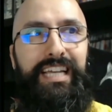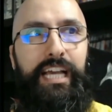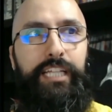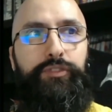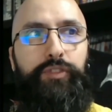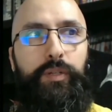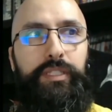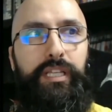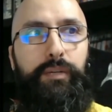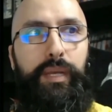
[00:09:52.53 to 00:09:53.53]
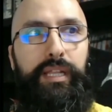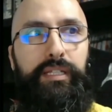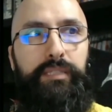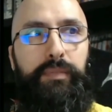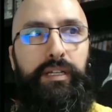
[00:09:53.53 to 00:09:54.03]
and it's flowing. It's like,
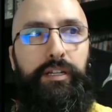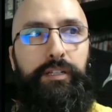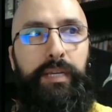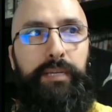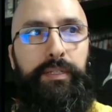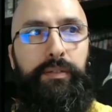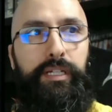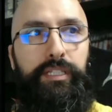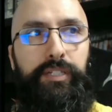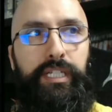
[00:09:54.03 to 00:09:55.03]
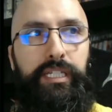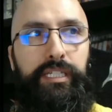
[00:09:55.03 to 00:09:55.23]
wait, are you making Midoriya a drink?